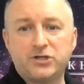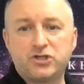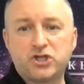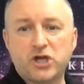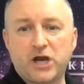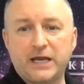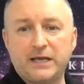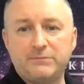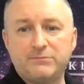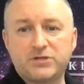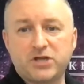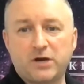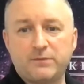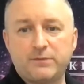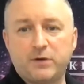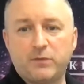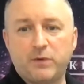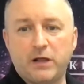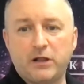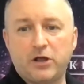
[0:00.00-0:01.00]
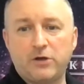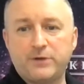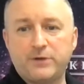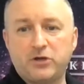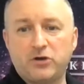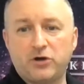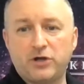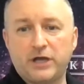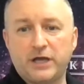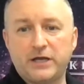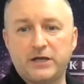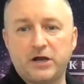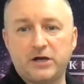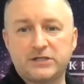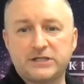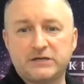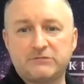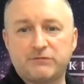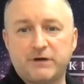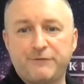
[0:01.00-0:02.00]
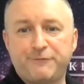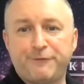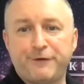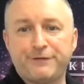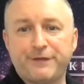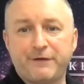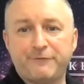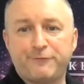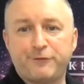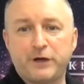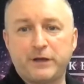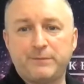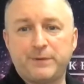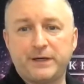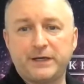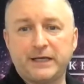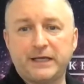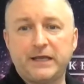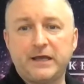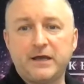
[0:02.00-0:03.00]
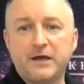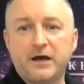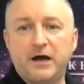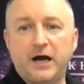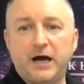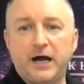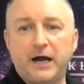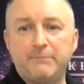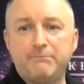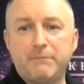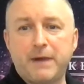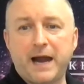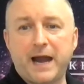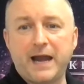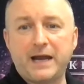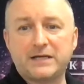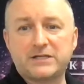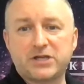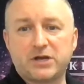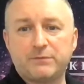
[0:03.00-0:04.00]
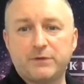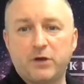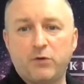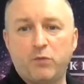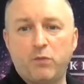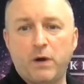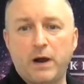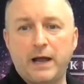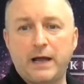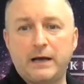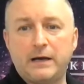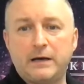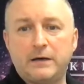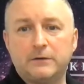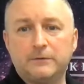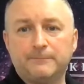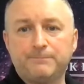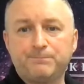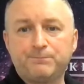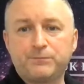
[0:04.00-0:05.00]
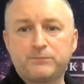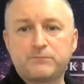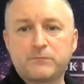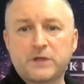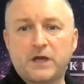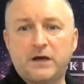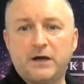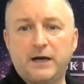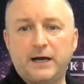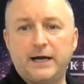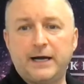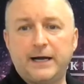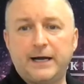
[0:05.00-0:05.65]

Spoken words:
James, hope you're well. Hope you got, I did refund that for you, buddy. Max, hope you're well. Who